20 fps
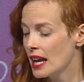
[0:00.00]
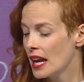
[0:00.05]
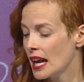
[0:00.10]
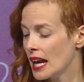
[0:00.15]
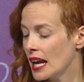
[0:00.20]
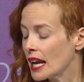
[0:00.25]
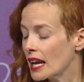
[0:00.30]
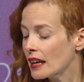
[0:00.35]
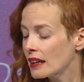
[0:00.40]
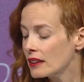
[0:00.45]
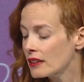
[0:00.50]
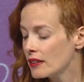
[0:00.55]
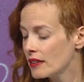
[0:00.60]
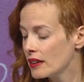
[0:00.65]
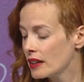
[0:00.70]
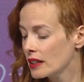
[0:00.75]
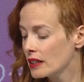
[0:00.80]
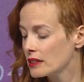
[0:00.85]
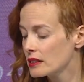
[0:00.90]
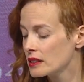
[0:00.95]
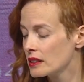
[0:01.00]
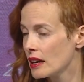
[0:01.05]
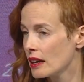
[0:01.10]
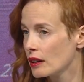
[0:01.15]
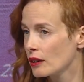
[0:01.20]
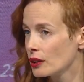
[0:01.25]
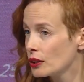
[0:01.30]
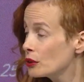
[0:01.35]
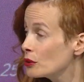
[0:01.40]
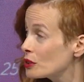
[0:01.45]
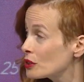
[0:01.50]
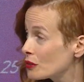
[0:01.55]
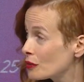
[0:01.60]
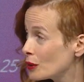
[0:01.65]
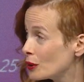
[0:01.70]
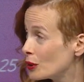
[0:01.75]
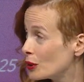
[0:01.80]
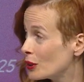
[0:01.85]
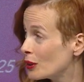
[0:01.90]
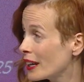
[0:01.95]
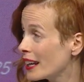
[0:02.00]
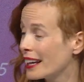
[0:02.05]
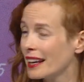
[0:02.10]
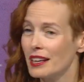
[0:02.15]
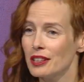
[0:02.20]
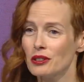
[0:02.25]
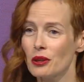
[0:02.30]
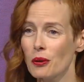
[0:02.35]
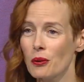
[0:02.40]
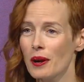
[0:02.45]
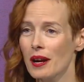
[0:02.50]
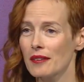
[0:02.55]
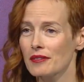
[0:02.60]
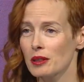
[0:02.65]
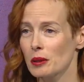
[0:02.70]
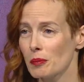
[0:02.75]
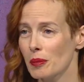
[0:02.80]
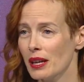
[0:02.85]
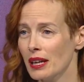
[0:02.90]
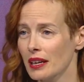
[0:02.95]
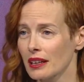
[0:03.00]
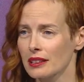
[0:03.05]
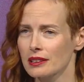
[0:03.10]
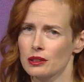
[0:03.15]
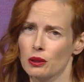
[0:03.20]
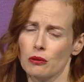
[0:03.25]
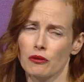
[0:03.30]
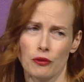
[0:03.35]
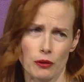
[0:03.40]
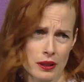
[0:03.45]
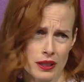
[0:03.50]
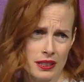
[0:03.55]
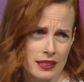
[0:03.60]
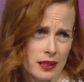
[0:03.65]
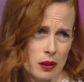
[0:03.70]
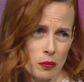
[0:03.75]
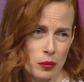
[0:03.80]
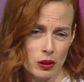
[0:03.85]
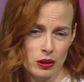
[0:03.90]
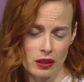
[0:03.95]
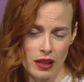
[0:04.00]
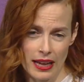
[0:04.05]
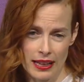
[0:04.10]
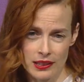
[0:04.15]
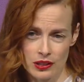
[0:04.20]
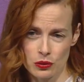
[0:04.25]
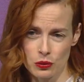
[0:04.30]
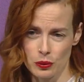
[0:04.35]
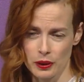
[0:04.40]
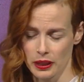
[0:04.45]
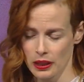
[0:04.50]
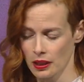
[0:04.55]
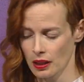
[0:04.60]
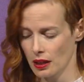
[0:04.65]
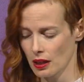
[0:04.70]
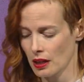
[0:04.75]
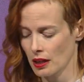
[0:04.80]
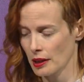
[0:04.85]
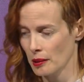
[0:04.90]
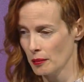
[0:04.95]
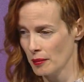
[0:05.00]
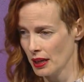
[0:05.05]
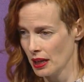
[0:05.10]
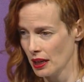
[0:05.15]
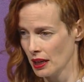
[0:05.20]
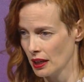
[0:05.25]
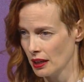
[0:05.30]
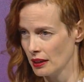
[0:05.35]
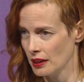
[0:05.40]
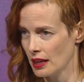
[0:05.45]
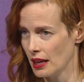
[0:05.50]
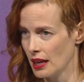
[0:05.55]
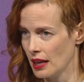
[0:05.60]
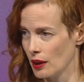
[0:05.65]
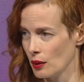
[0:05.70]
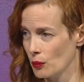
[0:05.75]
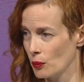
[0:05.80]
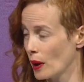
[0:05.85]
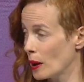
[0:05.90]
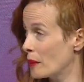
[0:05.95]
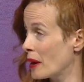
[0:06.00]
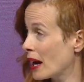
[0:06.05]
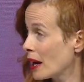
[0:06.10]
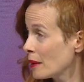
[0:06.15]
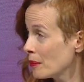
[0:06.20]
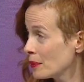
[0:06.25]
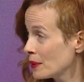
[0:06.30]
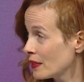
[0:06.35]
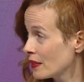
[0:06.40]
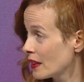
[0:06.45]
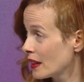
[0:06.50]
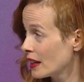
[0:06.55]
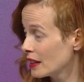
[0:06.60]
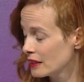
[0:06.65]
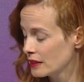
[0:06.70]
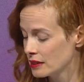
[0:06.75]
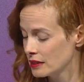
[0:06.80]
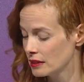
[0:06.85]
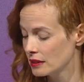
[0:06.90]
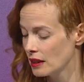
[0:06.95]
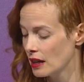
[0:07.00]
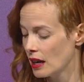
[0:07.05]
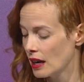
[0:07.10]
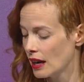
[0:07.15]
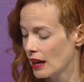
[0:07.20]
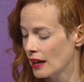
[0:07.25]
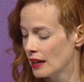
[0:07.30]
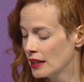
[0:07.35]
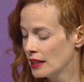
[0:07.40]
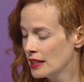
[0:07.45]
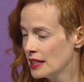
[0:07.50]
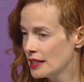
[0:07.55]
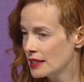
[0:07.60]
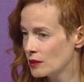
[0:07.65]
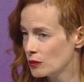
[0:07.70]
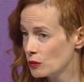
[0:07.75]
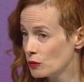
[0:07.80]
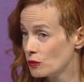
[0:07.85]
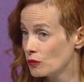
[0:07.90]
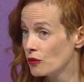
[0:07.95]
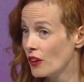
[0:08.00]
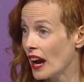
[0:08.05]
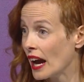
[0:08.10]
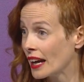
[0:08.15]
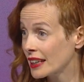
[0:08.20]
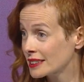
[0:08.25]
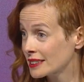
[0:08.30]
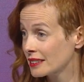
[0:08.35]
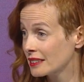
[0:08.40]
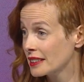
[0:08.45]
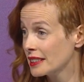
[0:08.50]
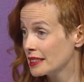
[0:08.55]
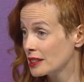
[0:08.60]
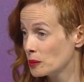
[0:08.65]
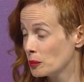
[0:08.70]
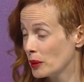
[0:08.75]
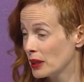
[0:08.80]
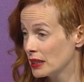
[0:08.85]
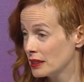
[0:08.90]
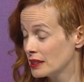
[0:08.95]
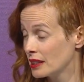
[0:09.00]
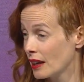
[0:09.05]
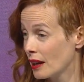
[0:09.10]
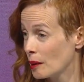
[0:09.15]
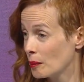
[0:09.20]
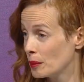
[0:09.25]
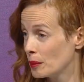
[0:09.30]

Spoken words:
and things that are useful, and I don't have to pick. So for example, last week I made a web app that vastly speeds up